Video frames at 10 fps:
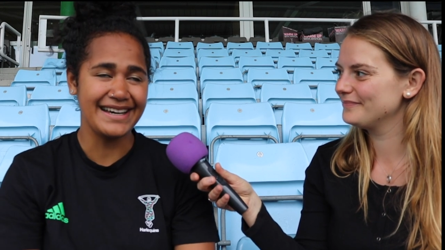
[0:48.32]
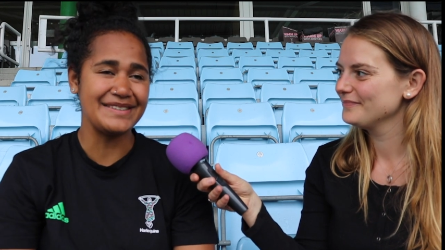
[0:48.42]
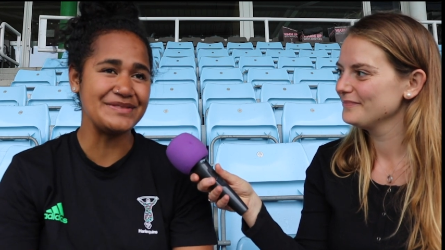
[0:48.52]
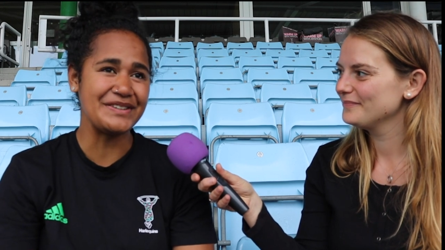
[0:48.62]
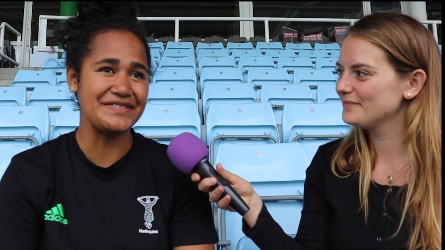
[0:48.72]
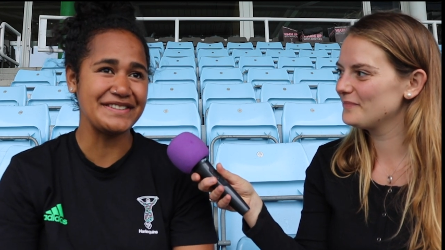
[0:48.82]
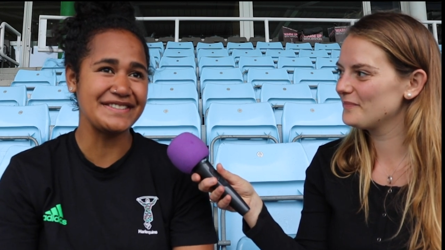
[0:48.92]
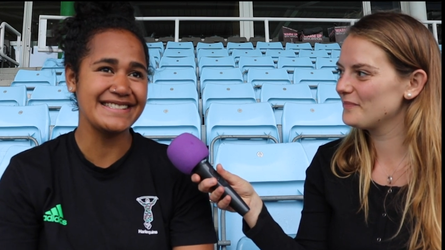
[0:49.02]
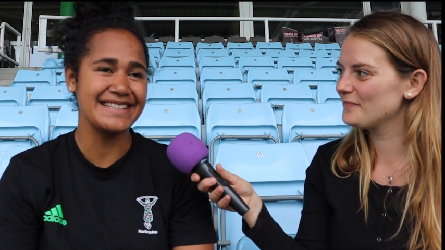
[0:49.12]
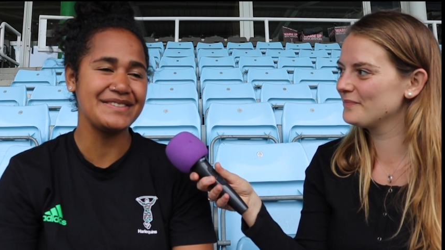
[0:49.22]
Speaker 1: um, off-field
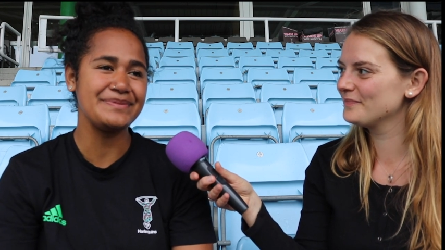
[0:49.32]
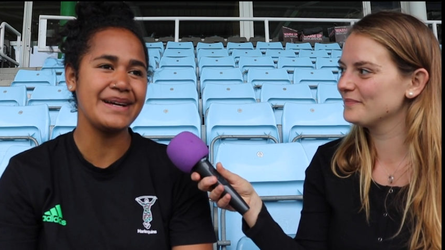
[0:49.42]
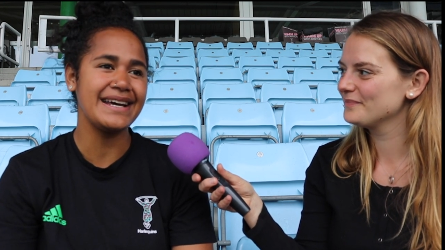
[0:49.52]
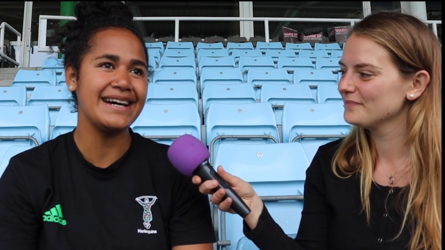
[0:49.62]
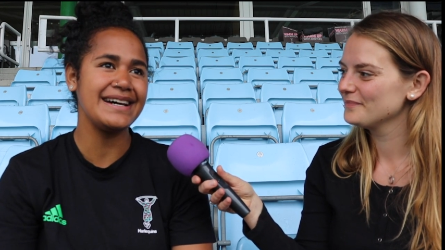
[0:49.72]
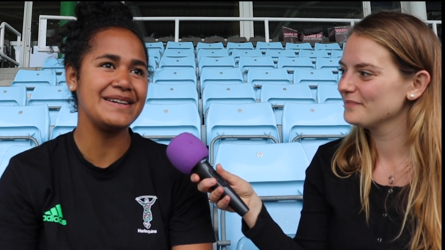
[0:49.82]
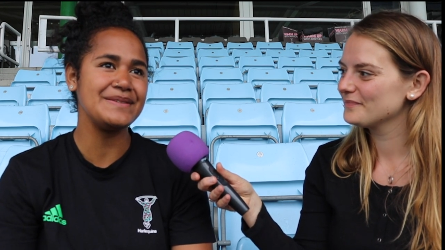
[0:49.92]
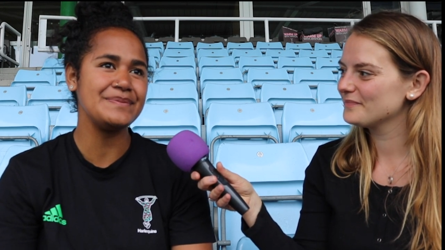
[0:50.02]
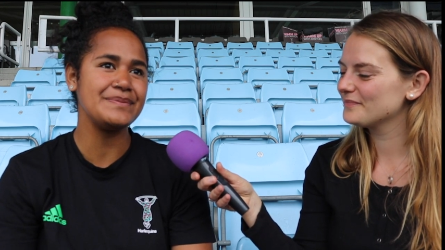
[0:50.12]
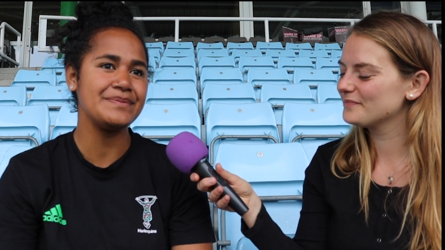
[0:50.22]
stuff. But
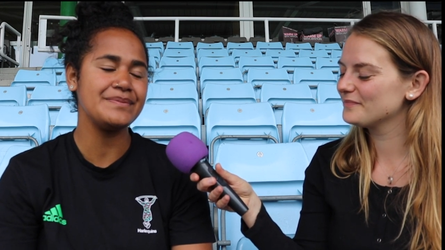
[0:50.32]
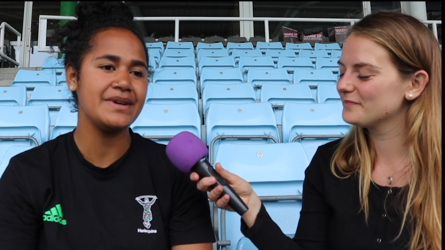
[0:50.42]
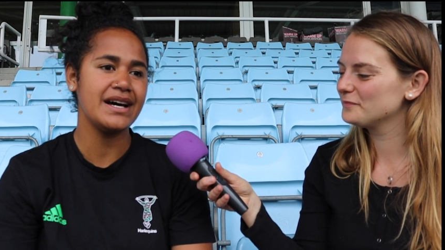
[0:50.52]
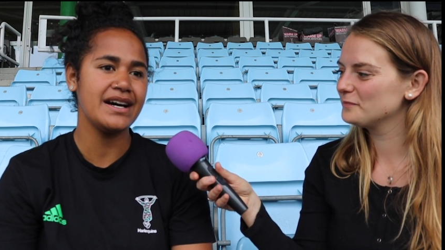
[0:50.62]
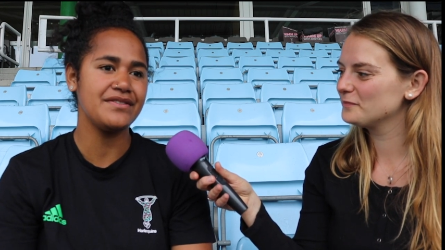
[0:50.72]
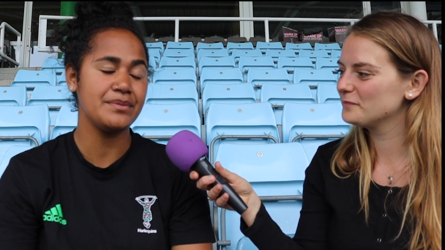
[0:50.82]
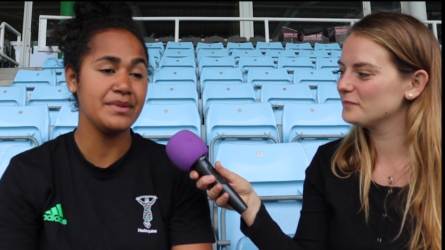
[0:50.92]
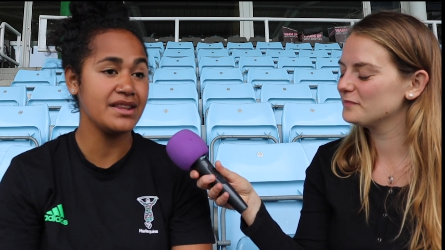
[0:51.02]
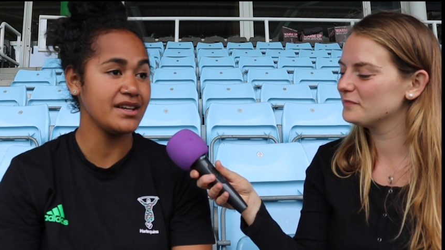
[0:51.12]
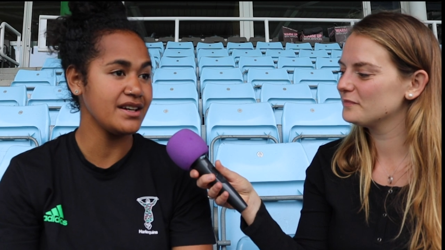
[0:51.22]
um, uh, for
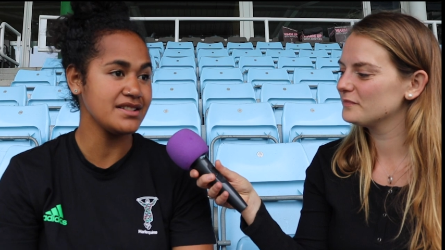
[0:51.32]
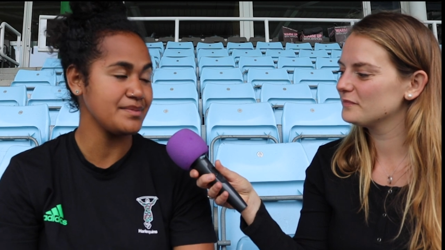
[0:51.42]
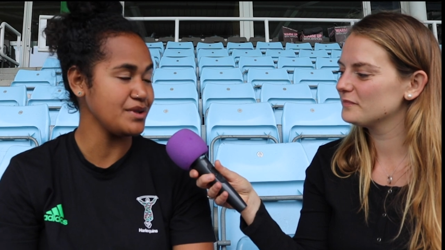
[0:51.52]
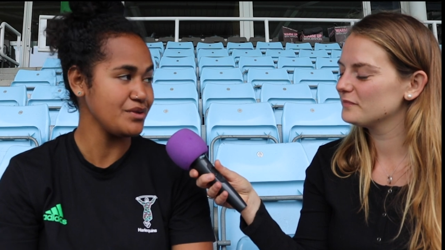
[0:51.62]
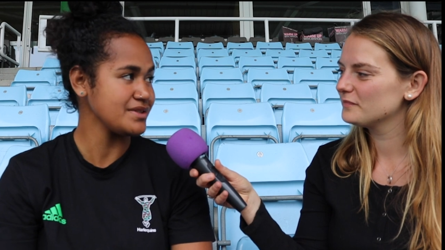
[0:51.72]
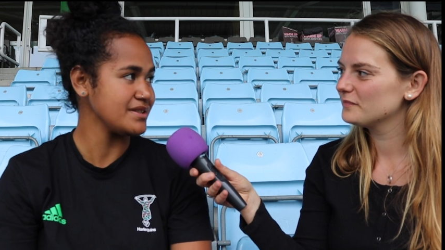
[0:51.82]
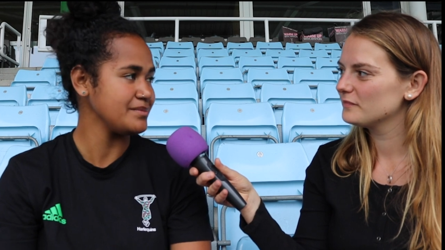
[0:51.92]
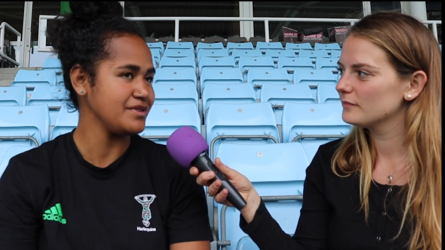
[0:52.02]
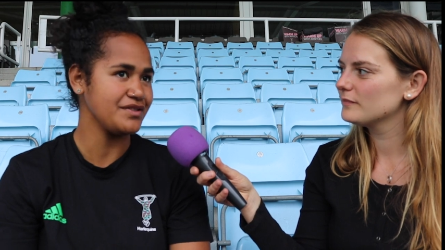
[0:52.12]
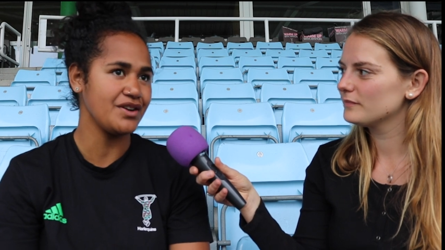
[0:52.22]
me, the girls have been
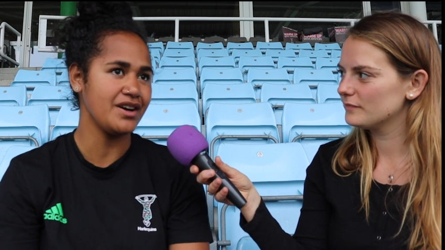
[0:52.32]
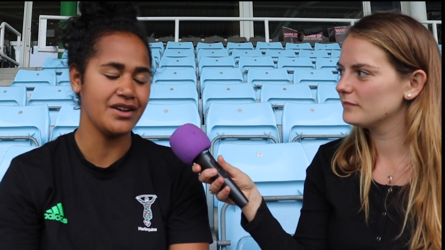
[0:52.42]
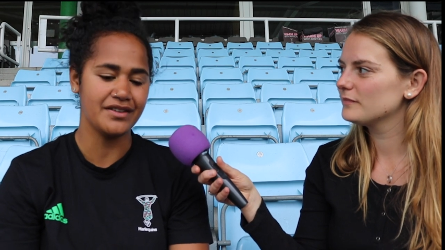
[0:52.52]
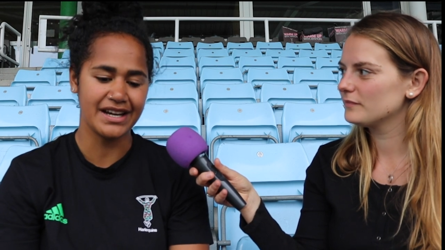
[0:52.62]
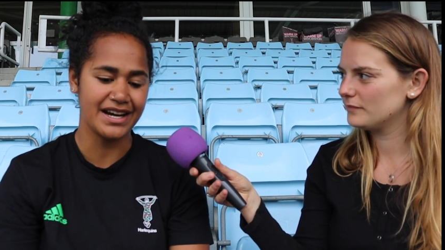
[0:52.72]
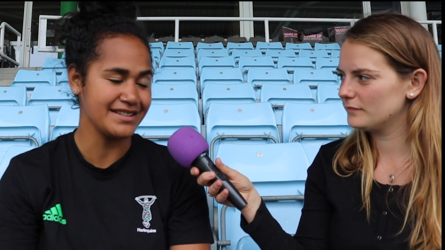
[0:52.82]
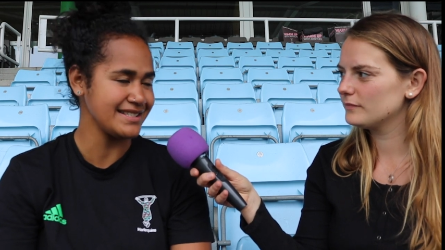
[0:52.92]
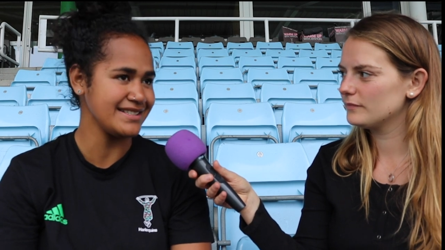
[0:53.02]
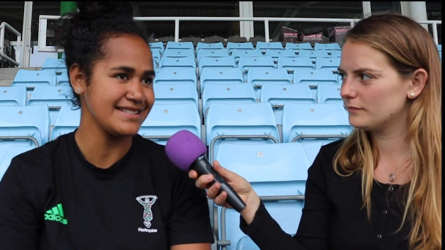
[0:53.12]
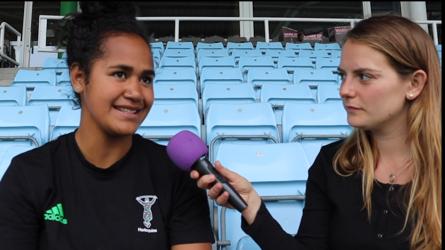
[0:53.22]
awesome. You've got a lot of characters.